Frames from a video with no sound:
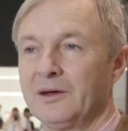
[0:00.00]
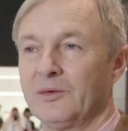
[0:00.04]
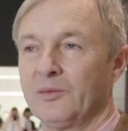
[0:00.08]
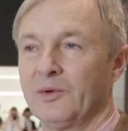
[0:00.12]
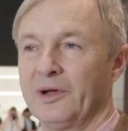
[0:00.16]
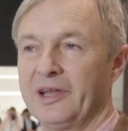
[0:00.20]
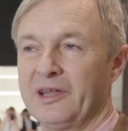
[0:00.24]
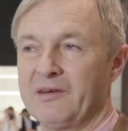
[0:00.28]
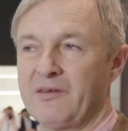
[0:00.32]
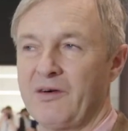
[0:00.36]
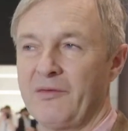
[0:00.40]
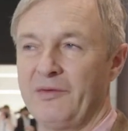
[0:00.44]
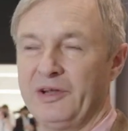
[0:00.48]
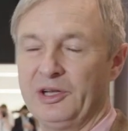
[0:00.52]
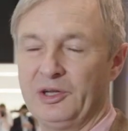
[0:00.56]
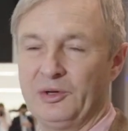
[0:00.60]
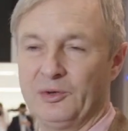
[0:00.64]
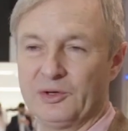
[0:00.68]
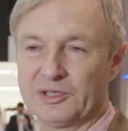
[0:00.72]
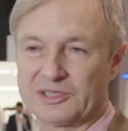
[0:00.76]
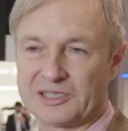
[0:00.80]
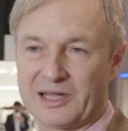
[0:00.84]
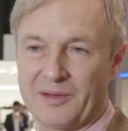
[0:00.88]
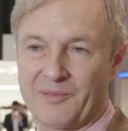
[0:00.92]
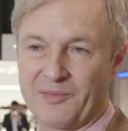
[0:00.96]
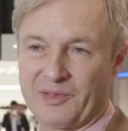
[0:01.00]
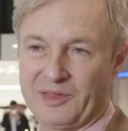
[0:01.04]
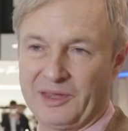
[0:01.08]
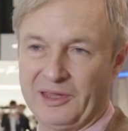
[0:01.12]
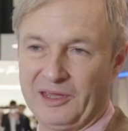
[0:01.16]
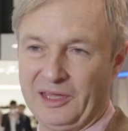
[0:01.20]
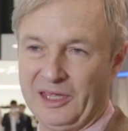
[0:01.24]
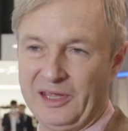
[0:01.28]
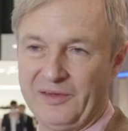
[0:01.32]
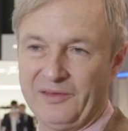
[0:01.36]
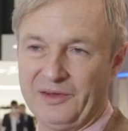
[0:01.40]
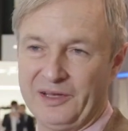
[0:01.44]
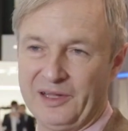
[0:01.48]
whenever we do something,
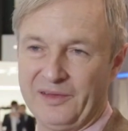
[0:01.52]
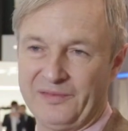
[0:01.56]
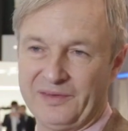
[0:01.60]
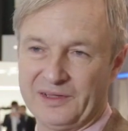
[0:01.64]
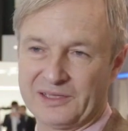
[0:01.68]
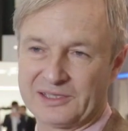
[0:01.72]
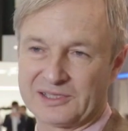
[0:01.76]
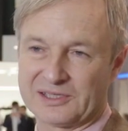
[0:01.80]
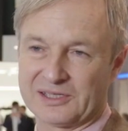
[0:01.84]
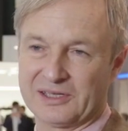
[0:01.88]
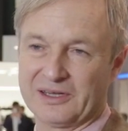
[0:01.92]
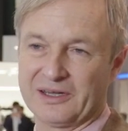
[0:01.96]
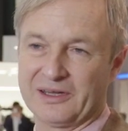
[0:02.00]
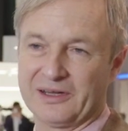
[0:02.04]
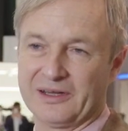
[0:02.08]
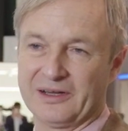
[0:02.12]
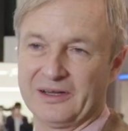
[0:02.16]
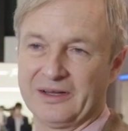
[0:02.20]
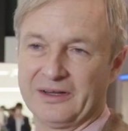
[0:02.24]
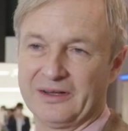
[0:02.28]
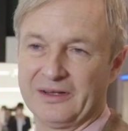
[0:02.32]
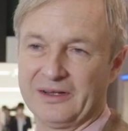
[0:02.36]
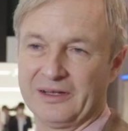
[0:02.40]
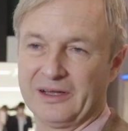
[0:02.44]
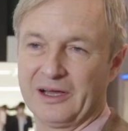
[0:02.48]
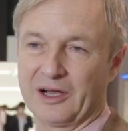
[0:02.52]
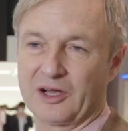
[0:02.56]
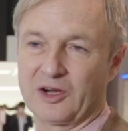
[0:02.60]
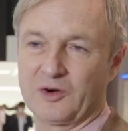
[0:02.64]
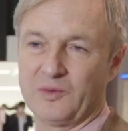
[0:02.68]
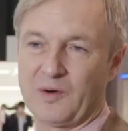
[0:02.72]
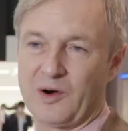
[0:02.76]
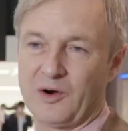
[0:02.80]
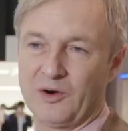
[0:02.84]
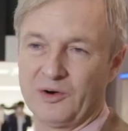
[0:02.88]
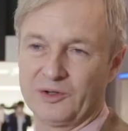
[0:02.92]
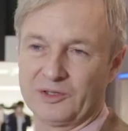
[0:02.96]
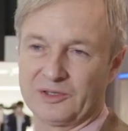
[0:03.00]
even if it's a, a
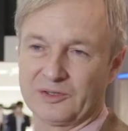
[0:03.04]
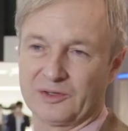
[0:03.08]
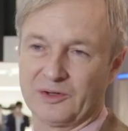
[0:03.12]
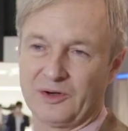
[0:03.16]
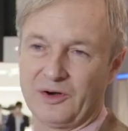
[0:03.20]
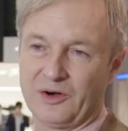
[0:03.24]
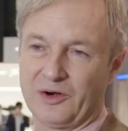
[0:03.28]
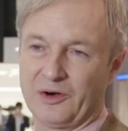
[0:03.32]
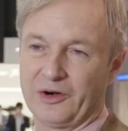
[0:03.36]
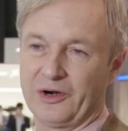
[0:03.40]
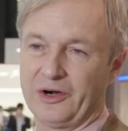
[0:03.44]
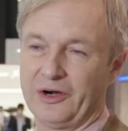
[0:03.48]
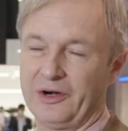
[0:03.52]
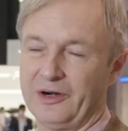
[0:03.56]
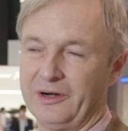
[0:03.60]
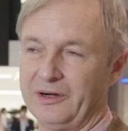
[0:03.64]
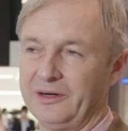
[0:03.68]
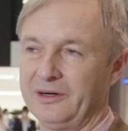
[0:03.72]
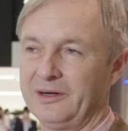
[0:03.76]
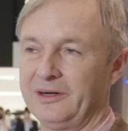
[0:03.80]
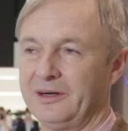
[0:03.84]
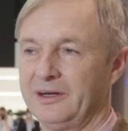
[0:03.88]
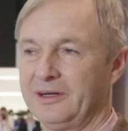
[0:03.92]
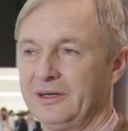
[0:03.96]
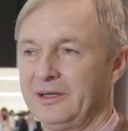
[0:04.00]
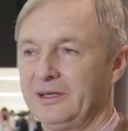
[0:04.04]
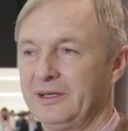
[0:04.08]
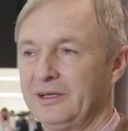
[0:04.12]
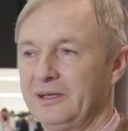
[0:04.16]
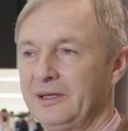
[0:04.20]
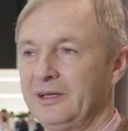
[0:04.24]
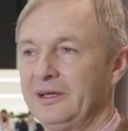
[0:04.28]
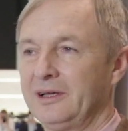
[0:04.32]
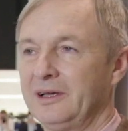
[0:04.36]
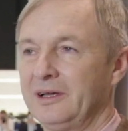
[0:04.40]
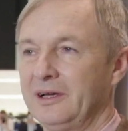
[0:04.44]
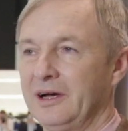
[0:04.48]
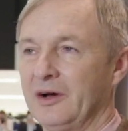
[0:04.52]
quote or
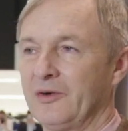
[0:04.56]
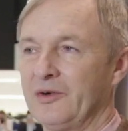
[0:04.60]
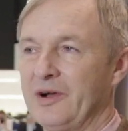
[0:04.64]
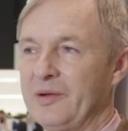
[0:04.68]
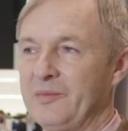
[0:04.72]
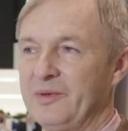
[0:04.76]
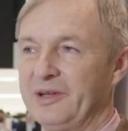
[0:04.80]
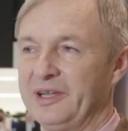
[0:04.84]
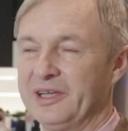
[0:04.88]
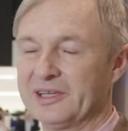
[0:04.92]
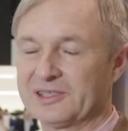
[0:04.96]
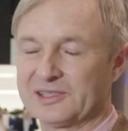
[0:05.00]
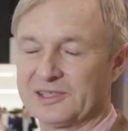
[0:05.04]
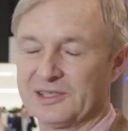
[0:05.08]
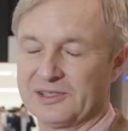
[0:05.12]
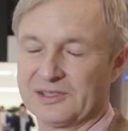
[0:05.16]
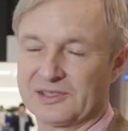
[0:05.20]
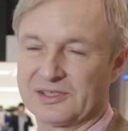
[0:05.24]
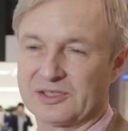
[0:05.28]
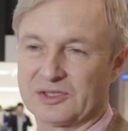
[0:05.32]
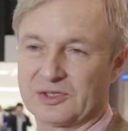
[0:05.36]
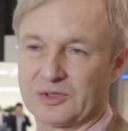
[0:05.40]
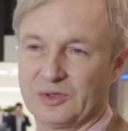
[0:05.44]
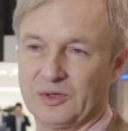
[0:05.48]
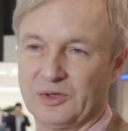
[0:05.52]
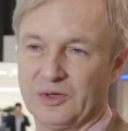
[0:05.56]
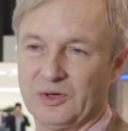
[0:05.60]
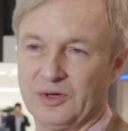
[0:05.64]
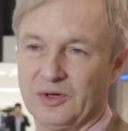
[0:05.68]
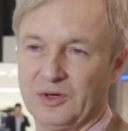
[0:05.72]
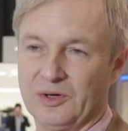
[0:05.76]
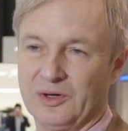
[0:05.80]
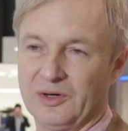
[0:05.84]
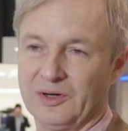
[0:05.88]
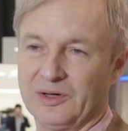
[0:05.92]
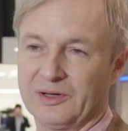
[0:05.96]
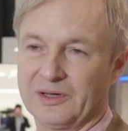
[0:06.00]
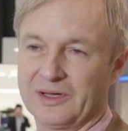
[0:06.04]
a reminiscence to
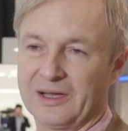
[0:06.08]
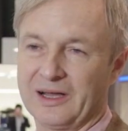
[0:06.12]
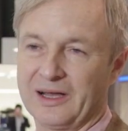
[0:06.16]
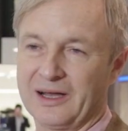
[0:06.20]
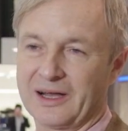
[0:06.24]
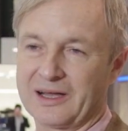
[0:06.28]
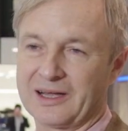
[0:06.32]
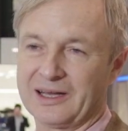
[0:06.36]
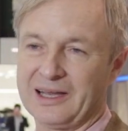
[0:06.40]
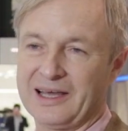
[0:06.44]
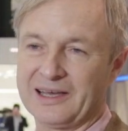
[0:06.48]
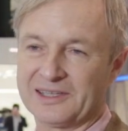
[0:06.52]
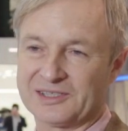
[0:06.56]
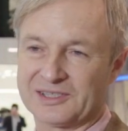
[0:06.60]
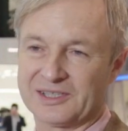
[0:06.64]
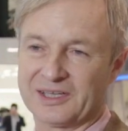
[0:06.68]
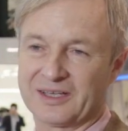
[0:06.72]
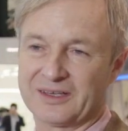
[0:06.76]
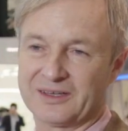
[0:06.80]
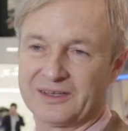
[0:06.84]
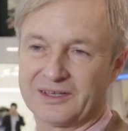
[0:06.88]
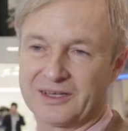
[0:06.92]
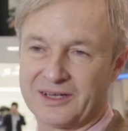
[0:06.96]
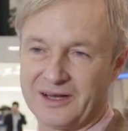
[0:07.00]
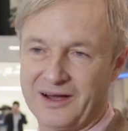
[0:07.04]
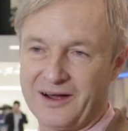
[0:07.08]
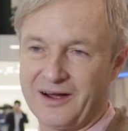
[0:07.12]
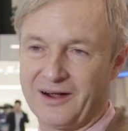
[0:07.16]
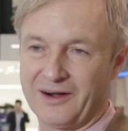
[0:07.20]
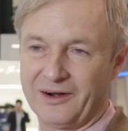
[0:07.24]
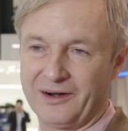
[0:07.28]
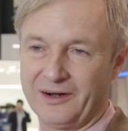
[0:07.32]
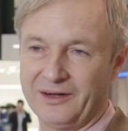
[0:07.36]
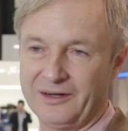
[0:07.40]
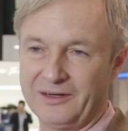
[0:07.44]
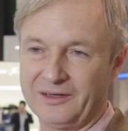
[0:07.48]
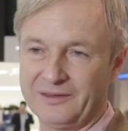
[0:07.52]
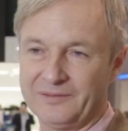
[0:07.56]
a, a classic
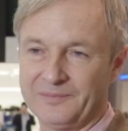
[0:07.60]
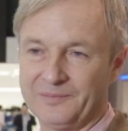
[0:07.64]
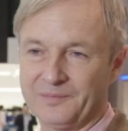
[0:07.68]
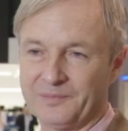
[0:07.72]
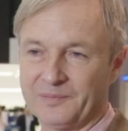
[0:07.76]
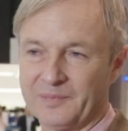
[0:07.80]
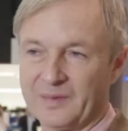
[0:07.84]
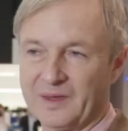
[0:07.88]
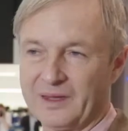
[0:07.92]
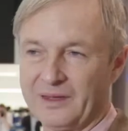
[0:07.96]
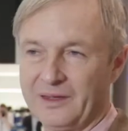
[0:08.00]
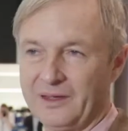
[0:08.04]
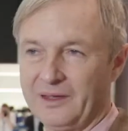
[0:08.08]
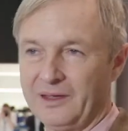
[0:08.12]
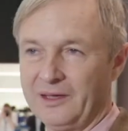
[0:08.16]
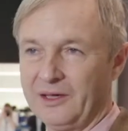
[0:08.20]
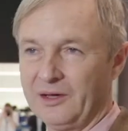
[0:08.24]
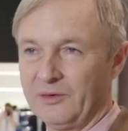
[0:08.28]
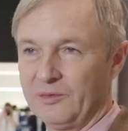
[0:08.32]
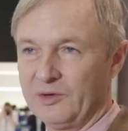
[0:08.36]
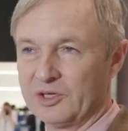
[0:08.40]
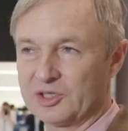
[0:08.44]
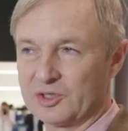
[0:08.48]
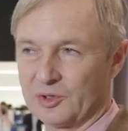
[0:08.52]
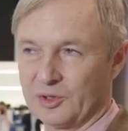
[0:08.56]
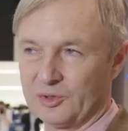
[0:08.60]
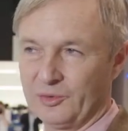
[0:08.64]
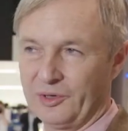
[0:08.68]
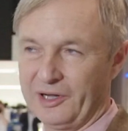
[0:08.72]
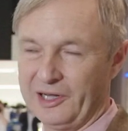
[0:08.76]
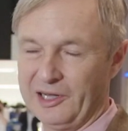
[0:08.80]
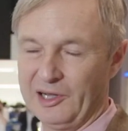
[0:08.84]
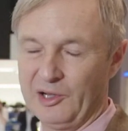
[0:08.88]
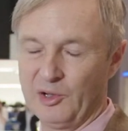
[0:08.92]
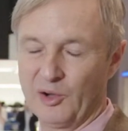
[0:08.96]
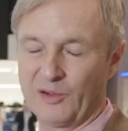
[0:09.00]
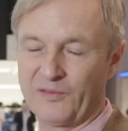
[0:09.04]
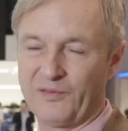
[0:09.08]
car, we should
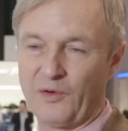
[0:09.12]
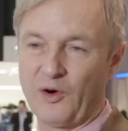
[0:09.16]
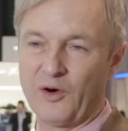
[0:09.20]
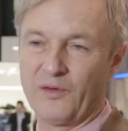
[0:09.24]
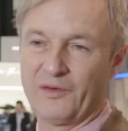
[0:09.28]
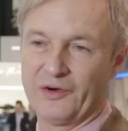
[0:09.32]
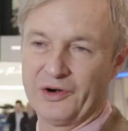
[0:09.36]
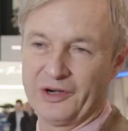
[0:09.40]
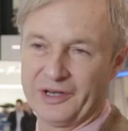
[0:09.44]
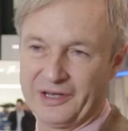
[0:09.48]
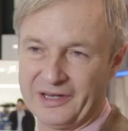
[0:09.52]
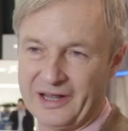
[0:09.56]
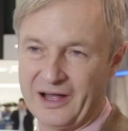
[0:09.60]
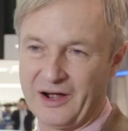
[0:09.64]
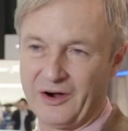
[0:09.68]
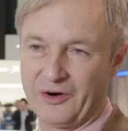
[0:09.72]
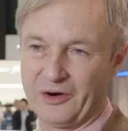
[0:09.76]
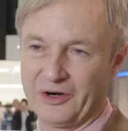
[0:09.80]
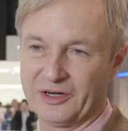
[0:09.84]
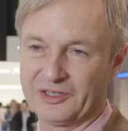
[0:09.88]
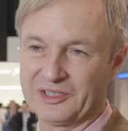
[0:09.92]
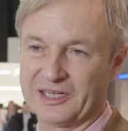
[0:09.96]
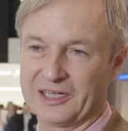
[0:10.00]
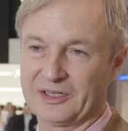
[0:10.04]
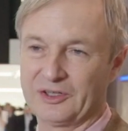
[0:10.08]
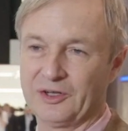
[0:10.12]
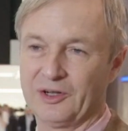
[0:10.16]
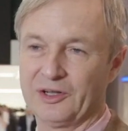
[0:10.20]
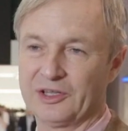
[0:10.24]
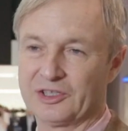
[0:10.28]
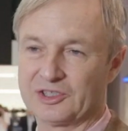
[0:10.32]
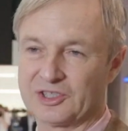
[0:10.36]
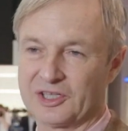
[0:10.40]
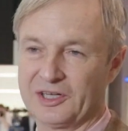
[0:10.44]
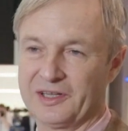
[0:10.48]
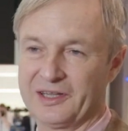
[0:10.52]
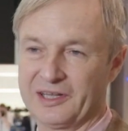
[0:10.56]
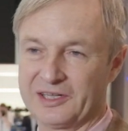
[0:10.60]
really look forward in our
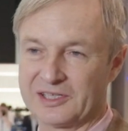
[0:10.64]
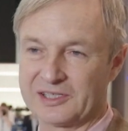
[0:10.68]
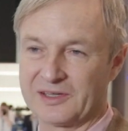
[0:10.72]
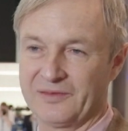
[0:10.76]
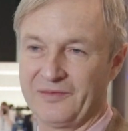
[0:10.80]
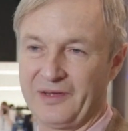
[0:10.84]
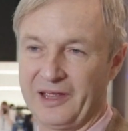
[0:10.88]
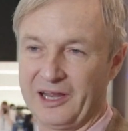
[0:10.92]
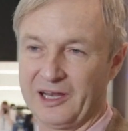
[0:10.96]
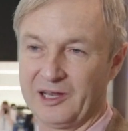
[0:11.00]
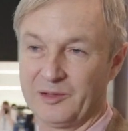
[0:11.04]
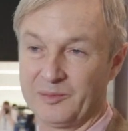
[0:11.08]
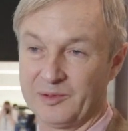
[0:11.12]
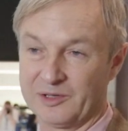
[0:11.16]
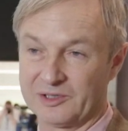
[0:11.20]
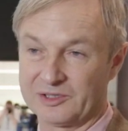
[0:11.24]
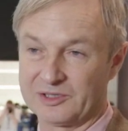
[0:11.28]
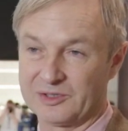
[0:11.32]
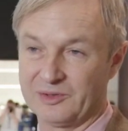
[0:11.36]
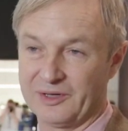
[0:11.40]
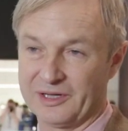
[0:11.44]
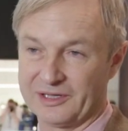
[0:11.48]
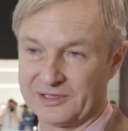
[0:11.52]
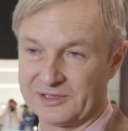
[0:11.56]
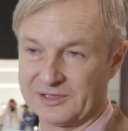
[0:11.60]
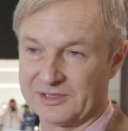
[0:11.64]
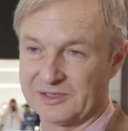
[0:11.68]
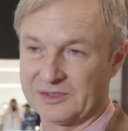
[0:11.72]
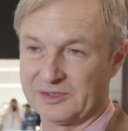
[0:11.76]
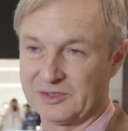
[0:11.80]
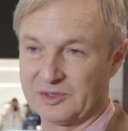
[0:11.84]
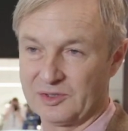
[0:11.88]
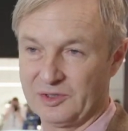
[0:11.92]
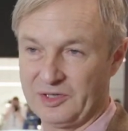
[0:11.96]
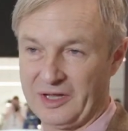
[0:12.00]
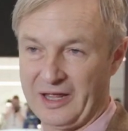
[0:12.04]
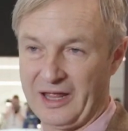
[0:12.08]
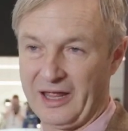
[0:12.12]
technology that is available to us
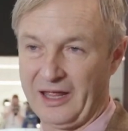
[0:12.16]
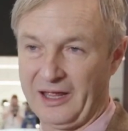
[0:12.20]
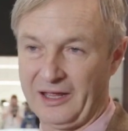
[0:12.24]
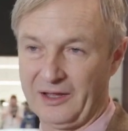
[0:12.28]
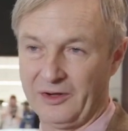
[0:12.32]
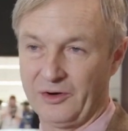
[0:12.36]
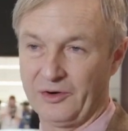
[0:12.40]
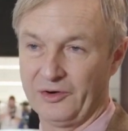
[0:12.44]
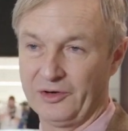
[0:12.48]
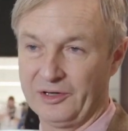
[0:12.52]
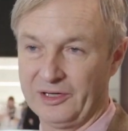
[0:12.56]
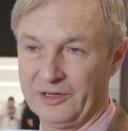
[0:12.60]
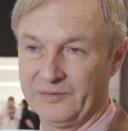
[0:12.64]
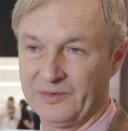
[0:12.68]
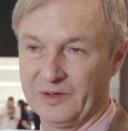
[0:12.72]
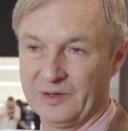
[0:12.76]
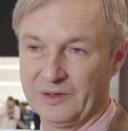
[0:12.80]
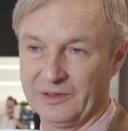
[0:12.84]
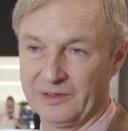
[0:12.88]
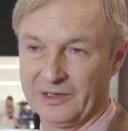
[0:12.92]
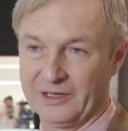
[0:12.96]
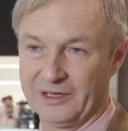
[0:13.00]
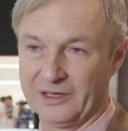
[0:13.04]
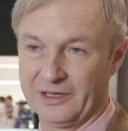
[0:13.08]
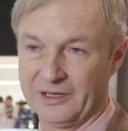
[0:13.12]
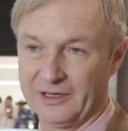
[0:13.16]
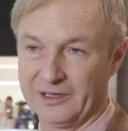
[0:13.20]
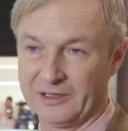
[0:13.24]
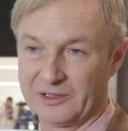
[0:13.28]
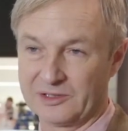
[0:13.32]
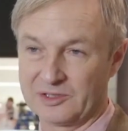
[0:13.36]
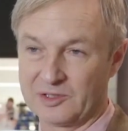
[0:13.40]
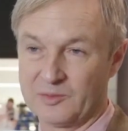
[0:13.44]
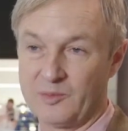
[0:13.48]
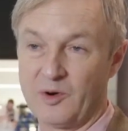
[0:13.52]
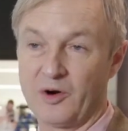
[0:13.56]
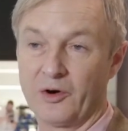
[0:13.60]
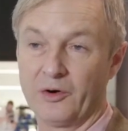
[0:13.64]
today or even uh,
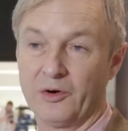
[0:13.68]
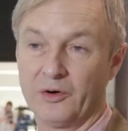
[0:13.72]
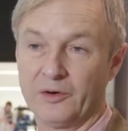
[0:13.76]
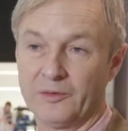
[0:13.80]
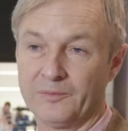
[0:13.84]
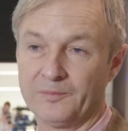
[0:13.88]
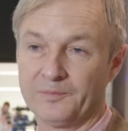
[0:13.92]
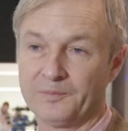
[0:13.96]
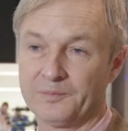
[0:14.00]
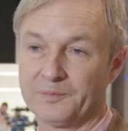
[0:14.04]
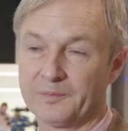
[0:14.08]
tomorrow.